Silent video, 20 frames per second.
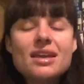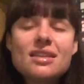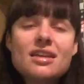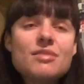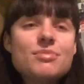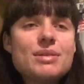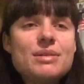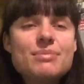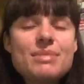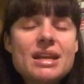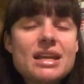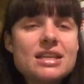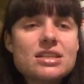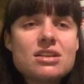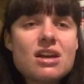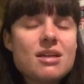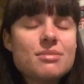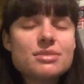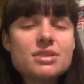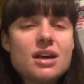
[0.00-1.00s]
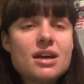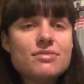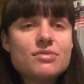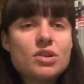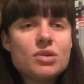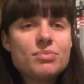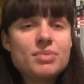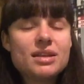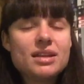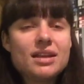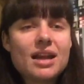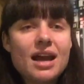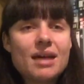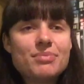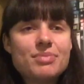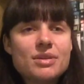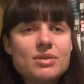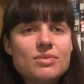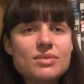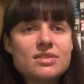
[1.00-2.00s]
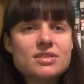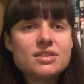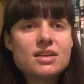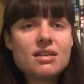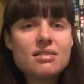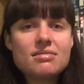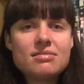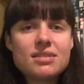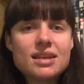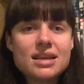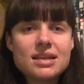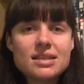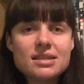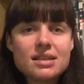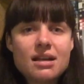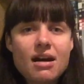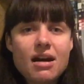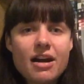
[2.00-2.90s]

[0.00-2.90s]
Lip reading: There have been many times I've not been happy with certain things